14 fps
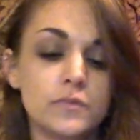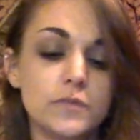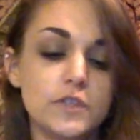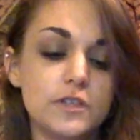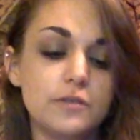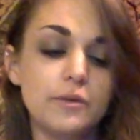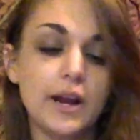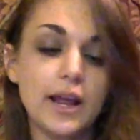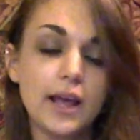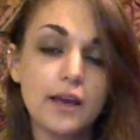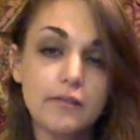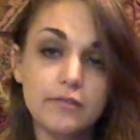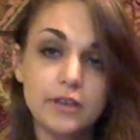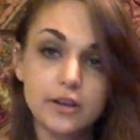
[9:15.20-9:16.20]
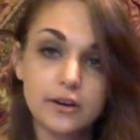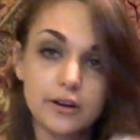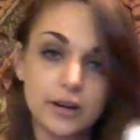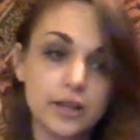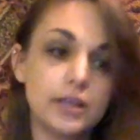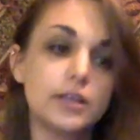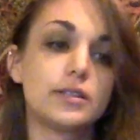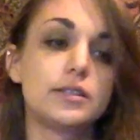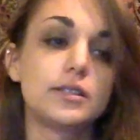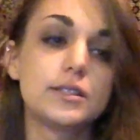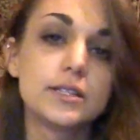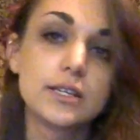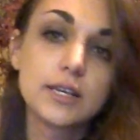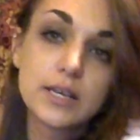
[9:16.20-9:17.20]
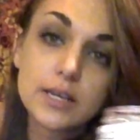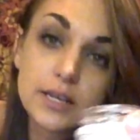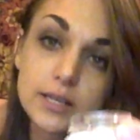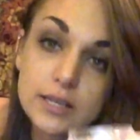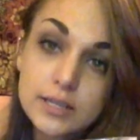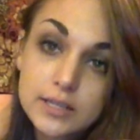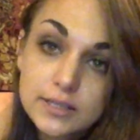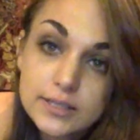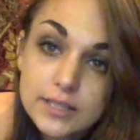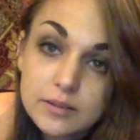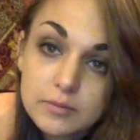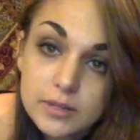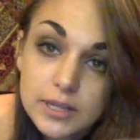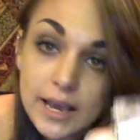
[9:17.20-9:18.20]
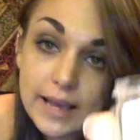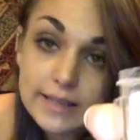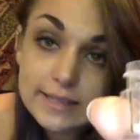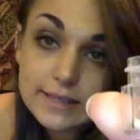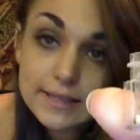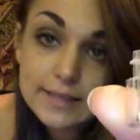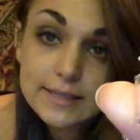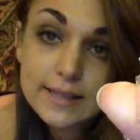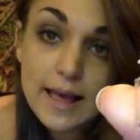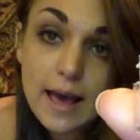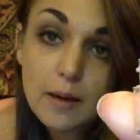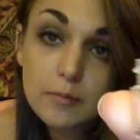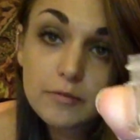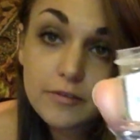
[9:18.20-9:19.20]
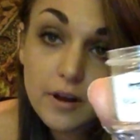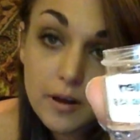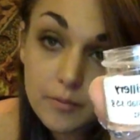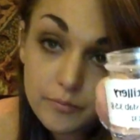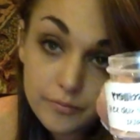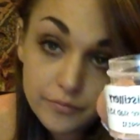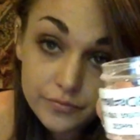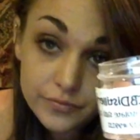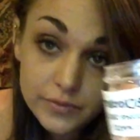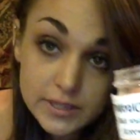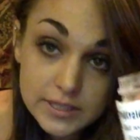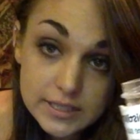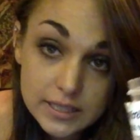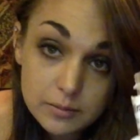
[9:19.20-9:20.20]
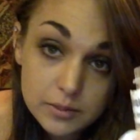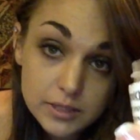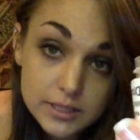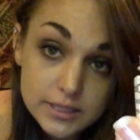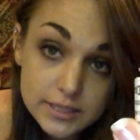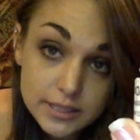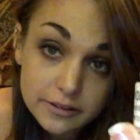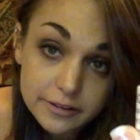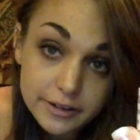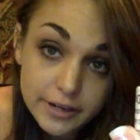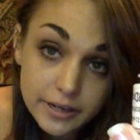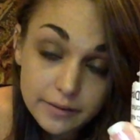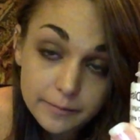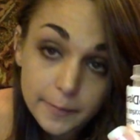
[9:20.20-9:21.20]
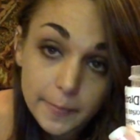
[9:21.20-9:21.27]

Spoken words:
So what I have here is CBD isolate slab from the CBDistillery.